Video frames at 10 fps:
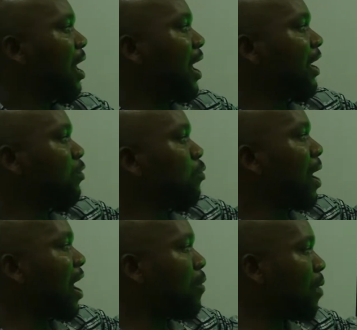And
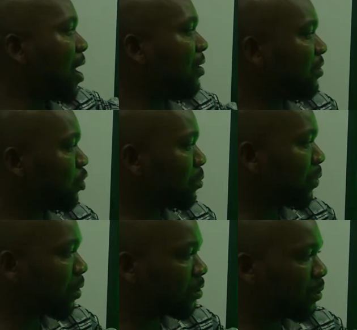Y1 should be
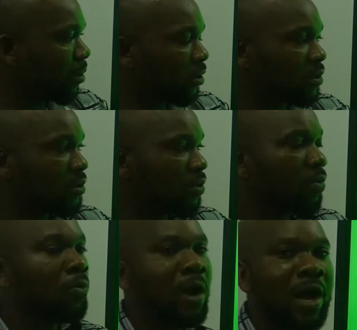equal to what?
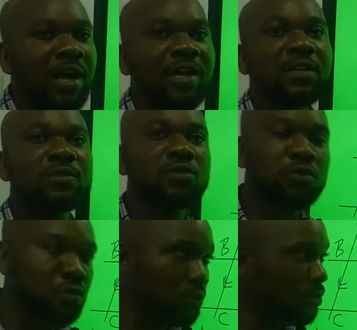
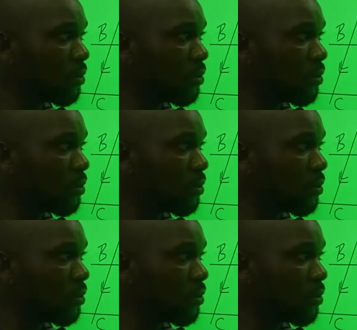Y2.